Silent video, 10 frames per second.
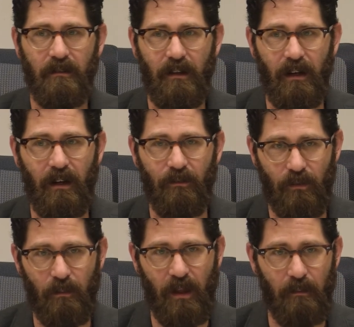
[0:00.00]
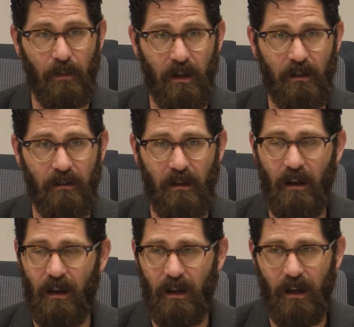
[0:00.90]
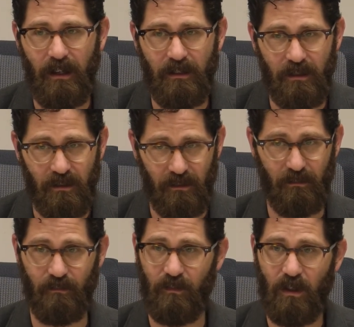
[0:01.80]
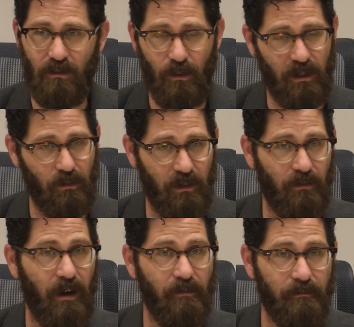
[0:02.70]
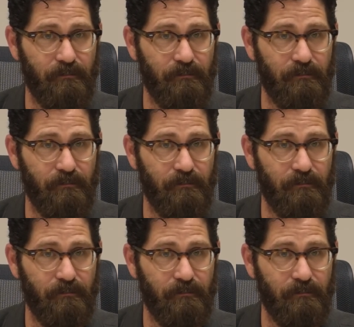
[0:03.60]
uh, from that bond until 2025.